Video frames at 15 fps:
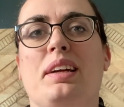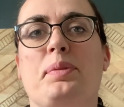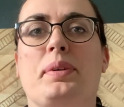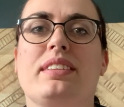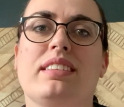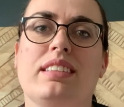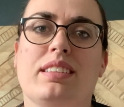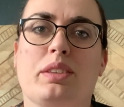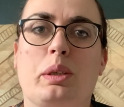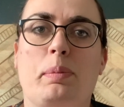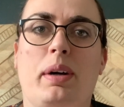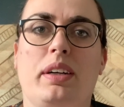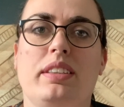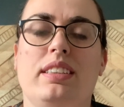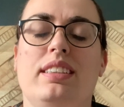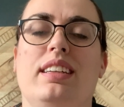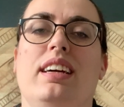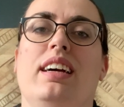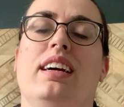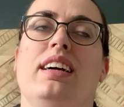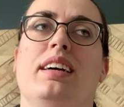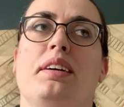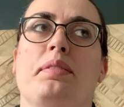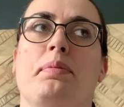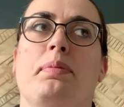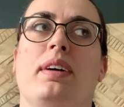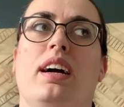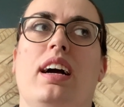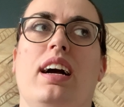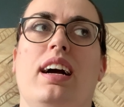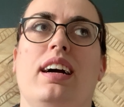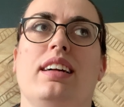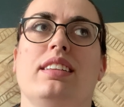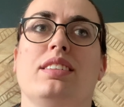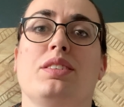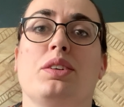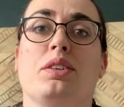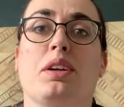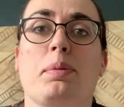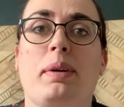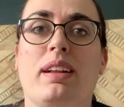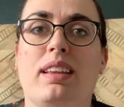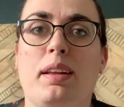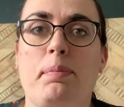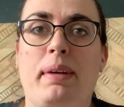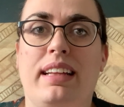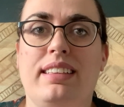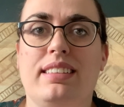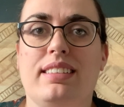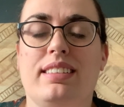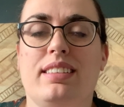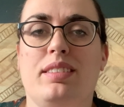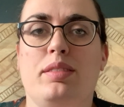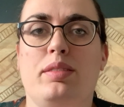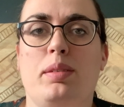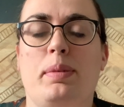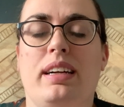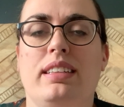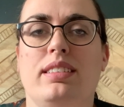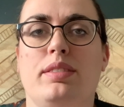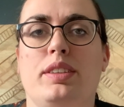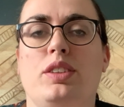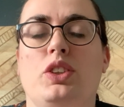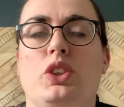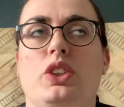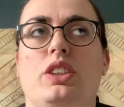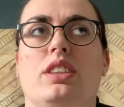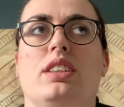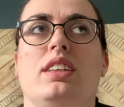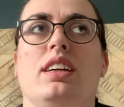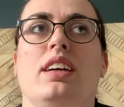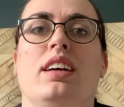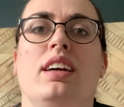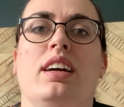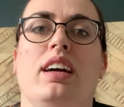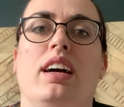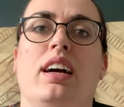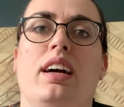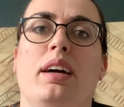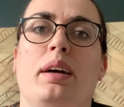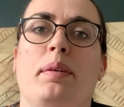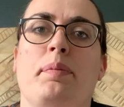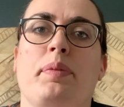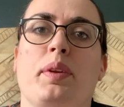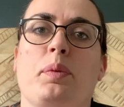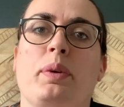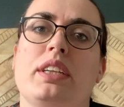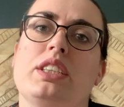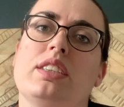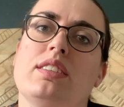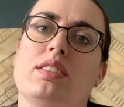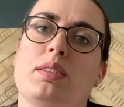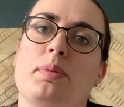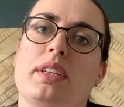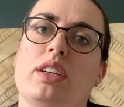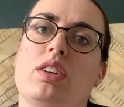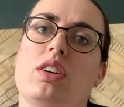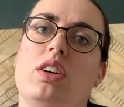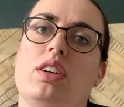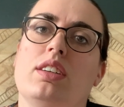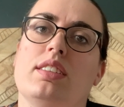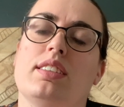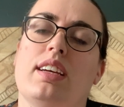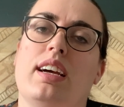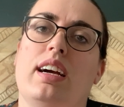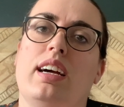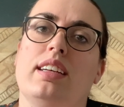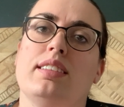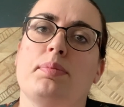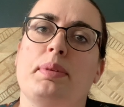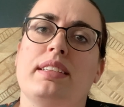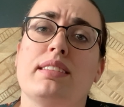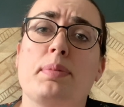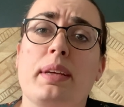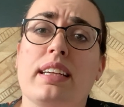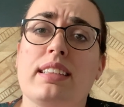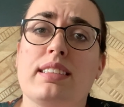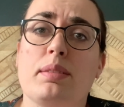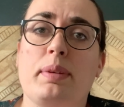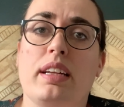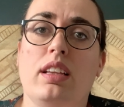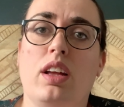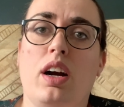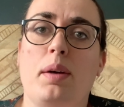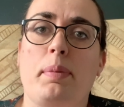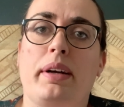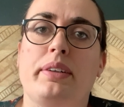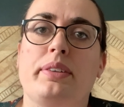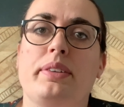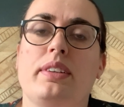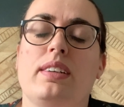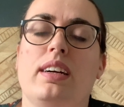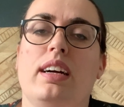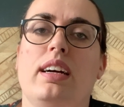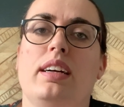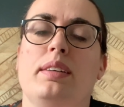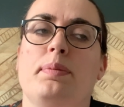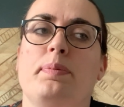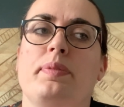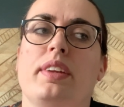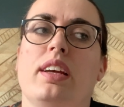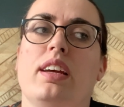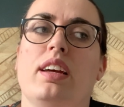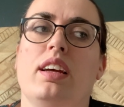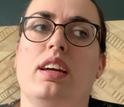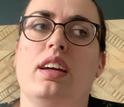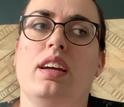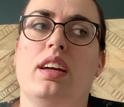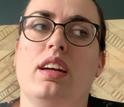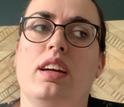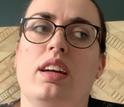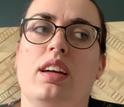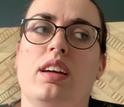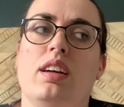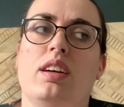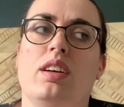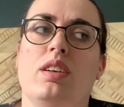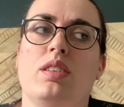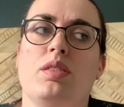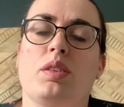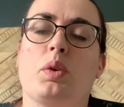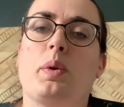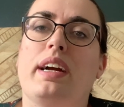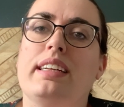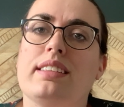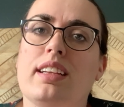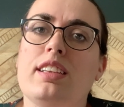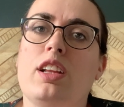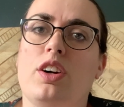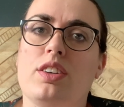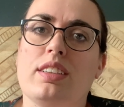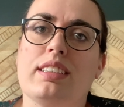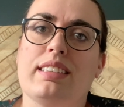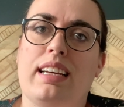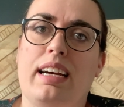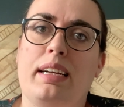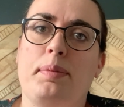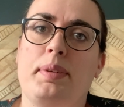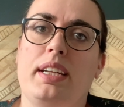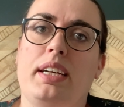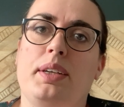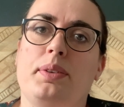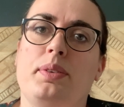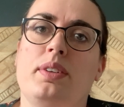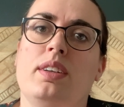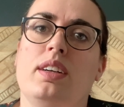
wanted to come on and talk about lament for my devotional, which is something God has been speaking to me a lot about for quite a long time now.